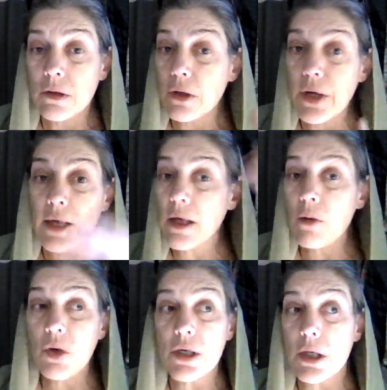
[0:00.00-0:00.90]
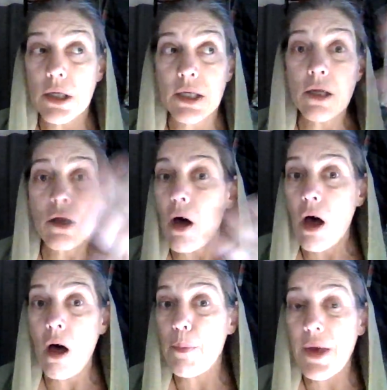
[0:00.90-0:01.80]
Okay, it was still
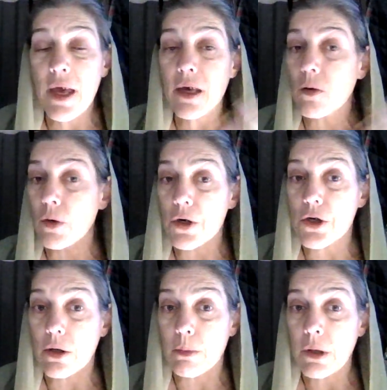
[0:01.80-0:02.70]
all pagan worship